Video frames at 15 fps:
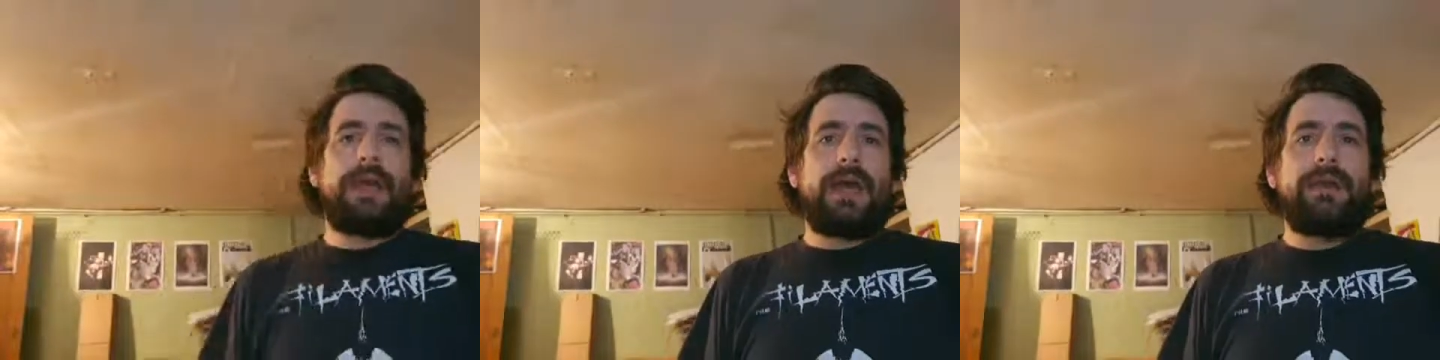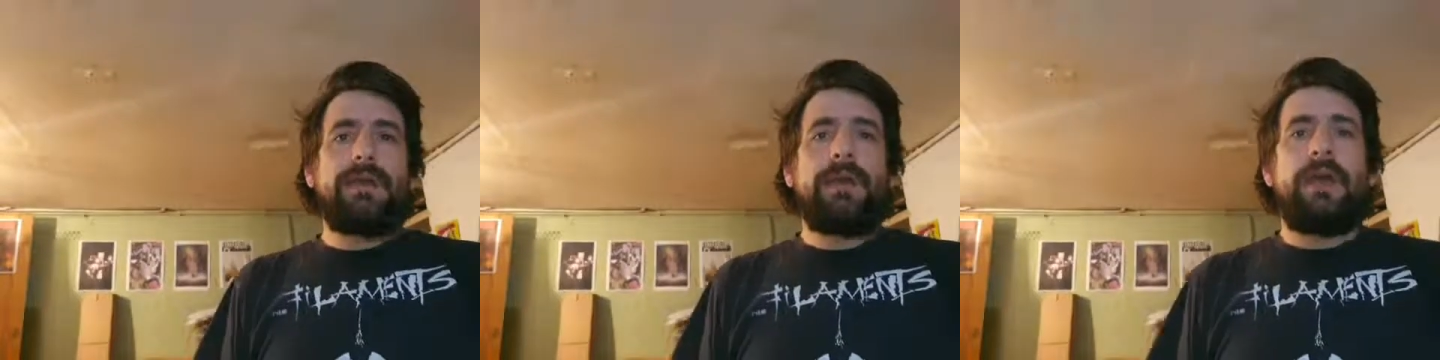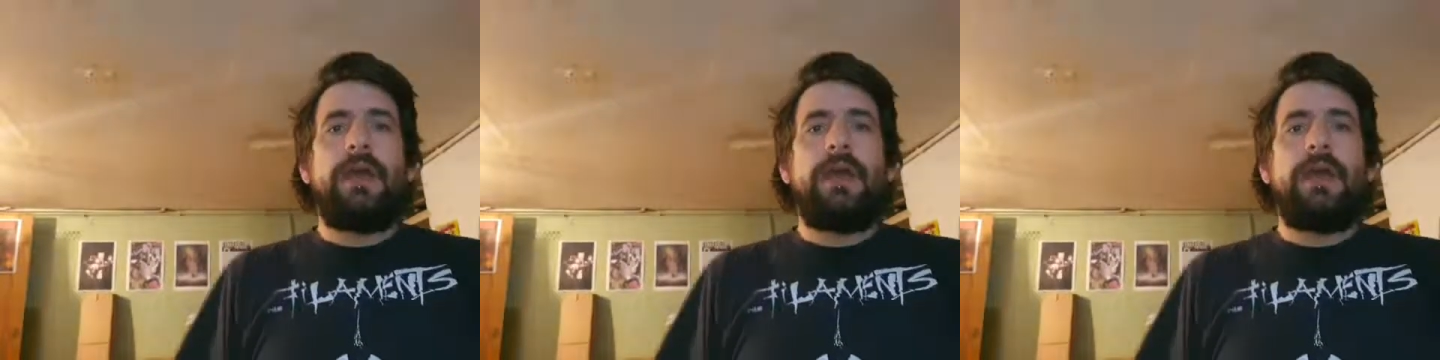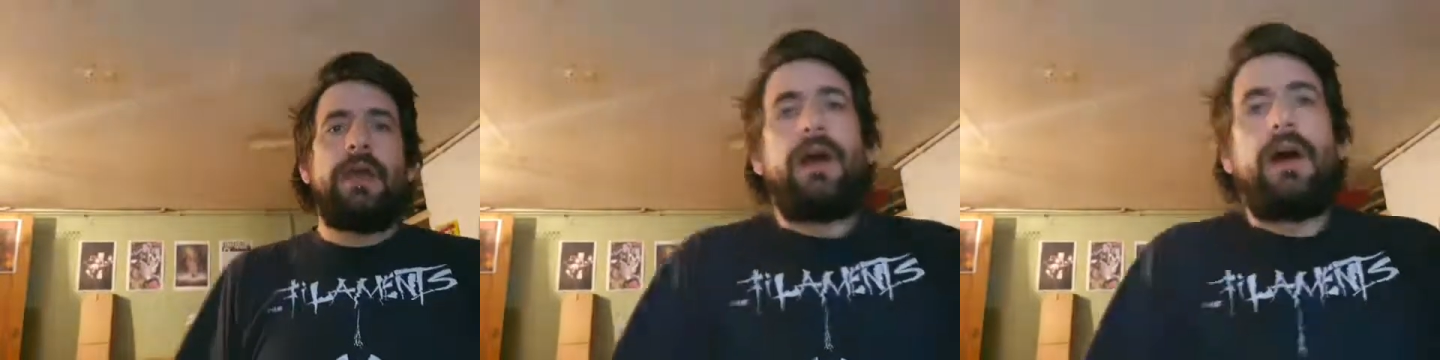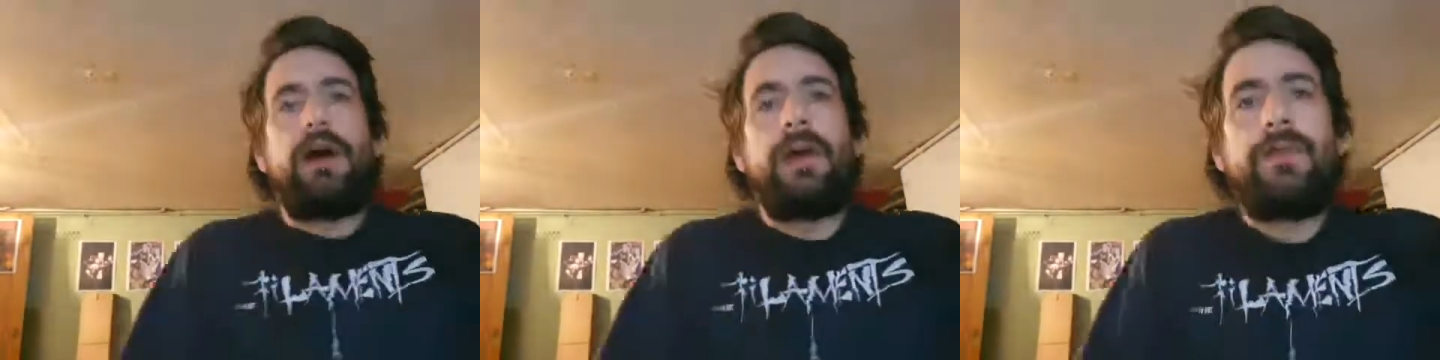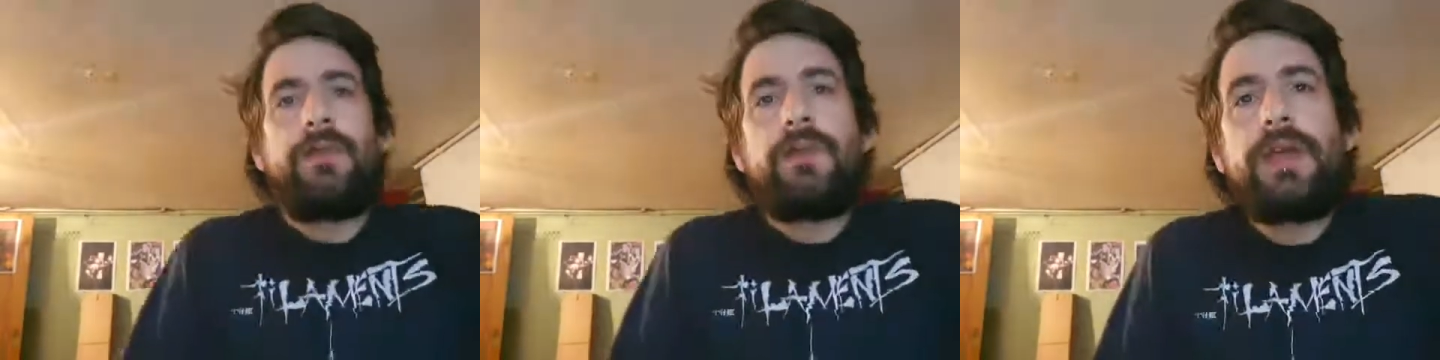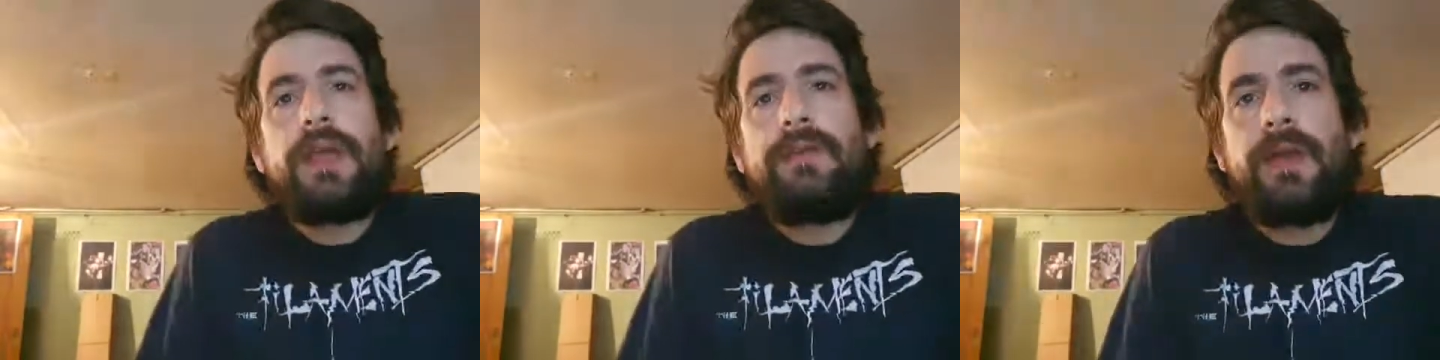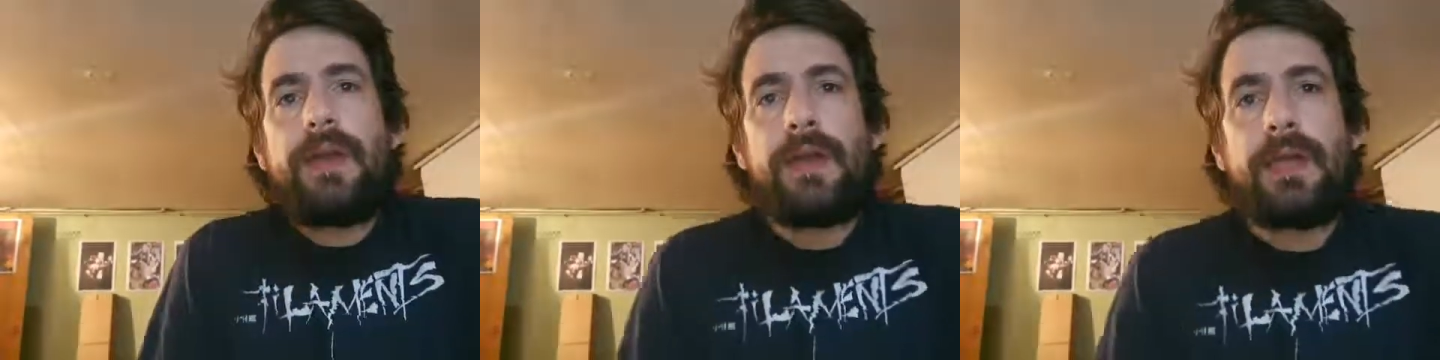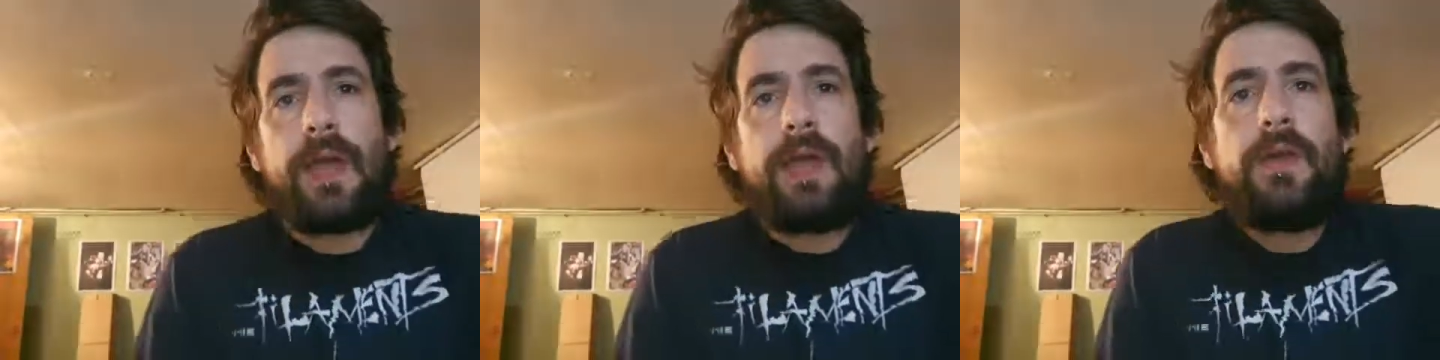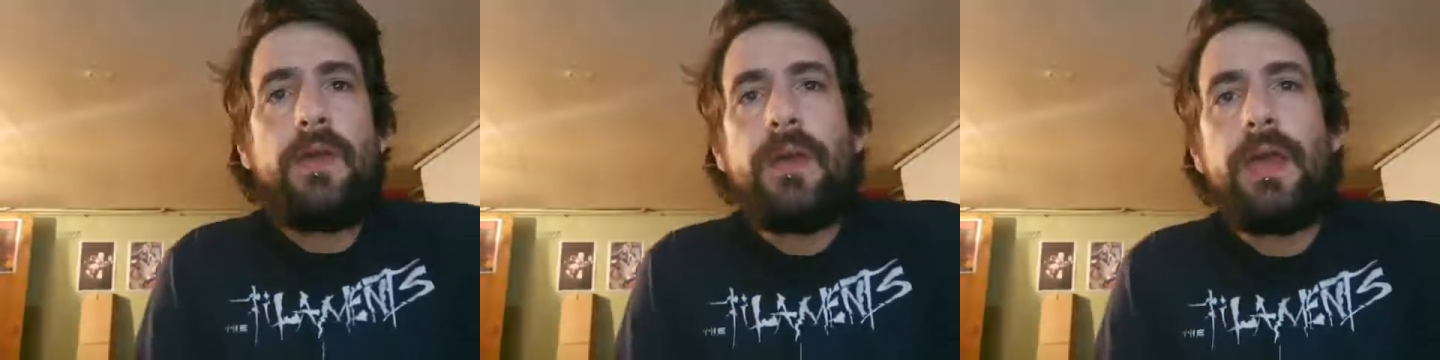and I will give it a
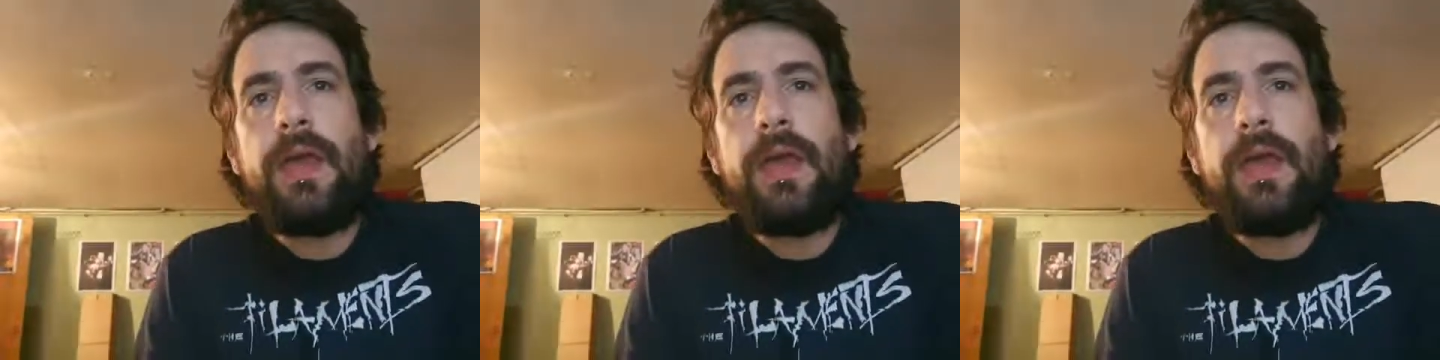go.